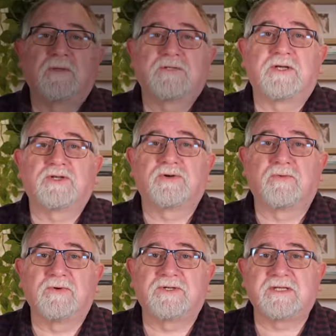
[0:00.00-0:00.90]
So
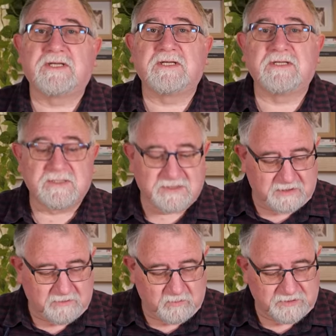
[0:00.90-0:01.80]
Chaource
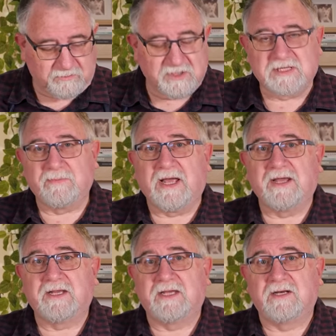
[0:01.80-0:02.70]
was originally
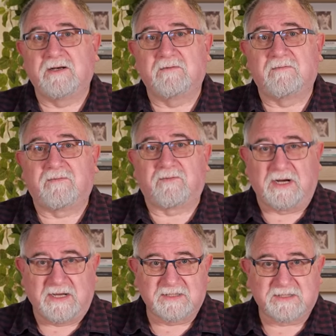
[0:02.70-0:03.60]
made in
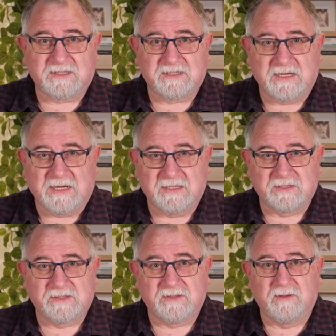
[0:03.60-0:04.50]
France,
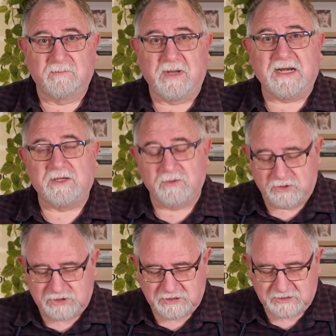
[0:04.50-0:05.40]
as many
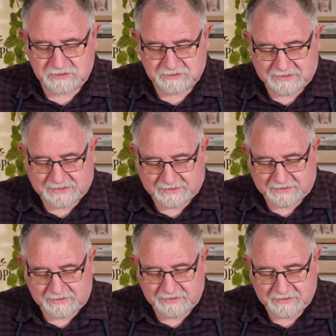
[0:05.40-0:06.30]
good cheeses
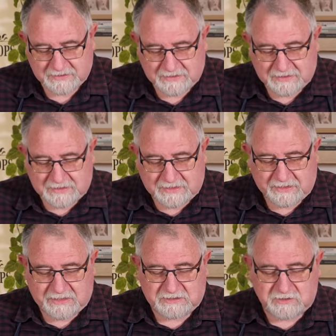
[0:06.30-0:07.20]
are.
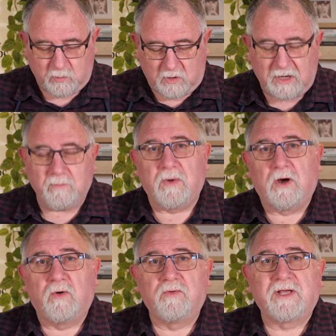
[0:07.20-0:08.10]
It's a white
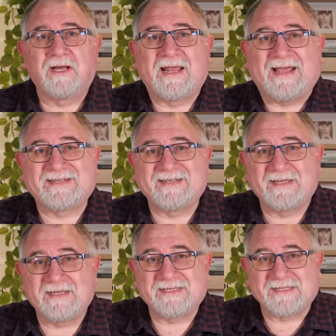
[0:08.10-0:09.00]
mould
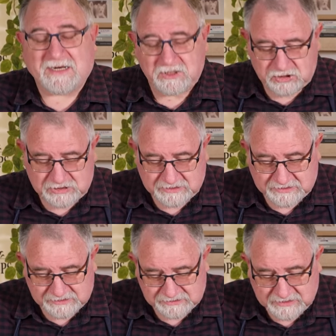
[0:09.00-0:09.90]
lactic set
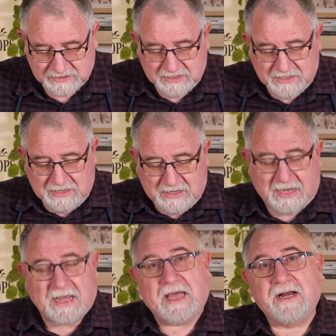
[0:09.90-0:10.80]
cheese,
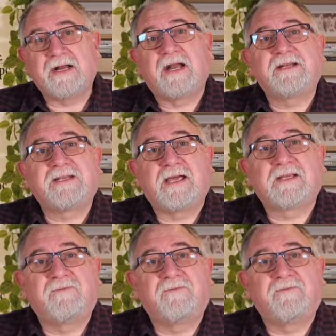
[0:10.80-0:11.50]
and it only takes